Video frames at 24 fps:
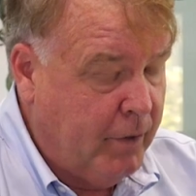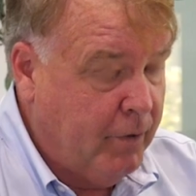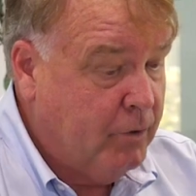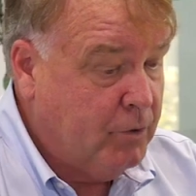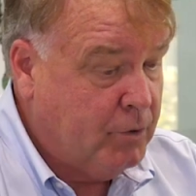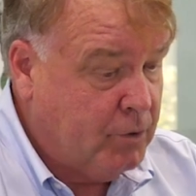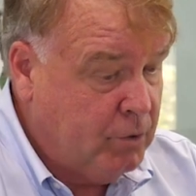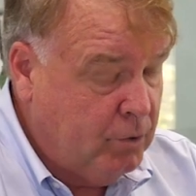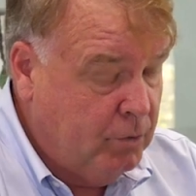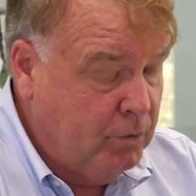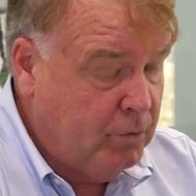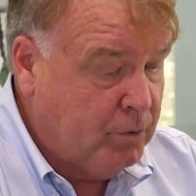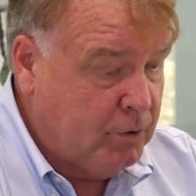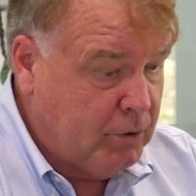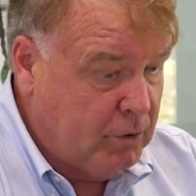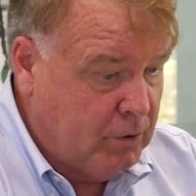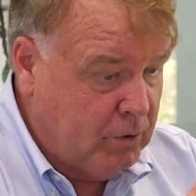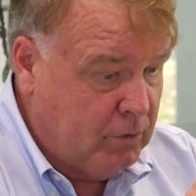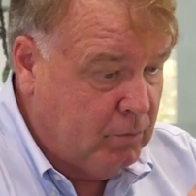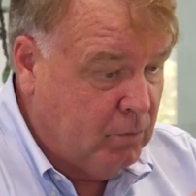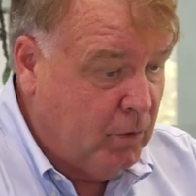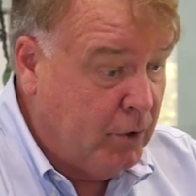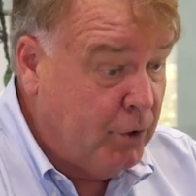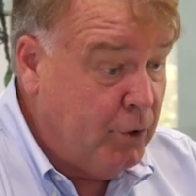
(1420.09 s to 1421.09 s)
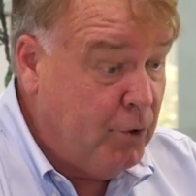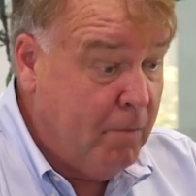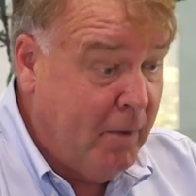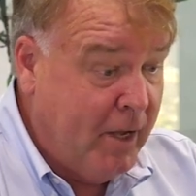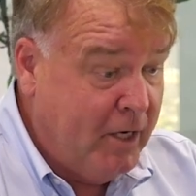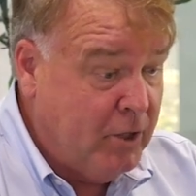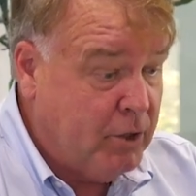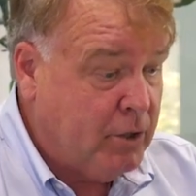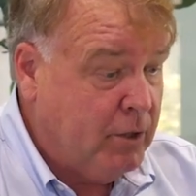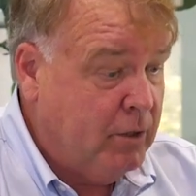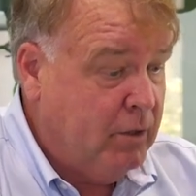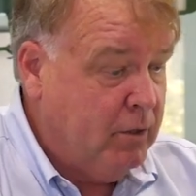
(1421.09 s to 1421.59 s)
one of those tools is what you
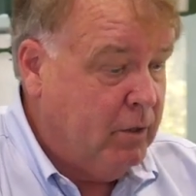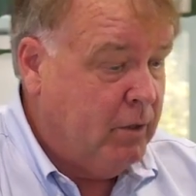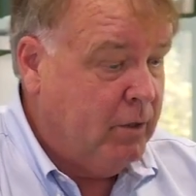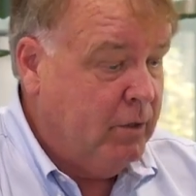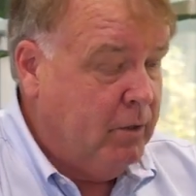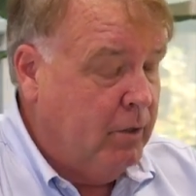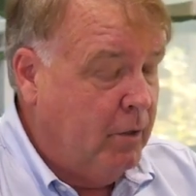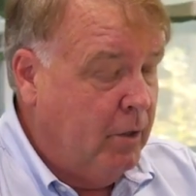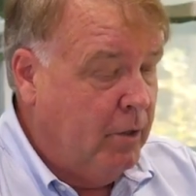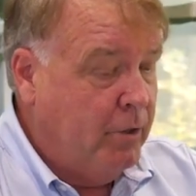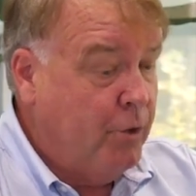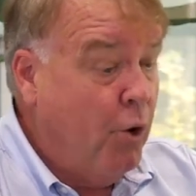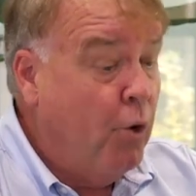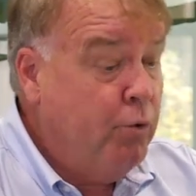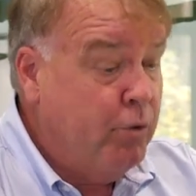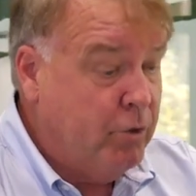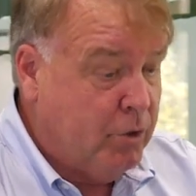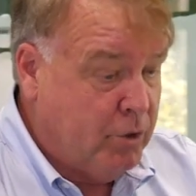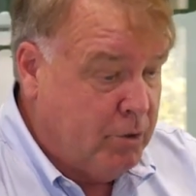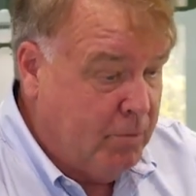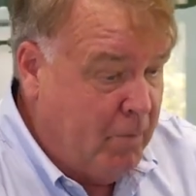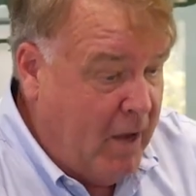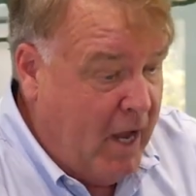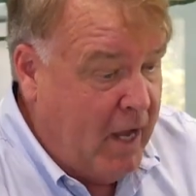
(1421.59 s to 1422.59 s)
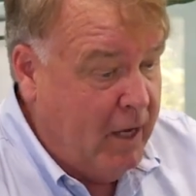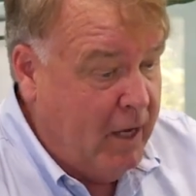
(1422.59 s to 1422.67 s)
mentioned, an owner's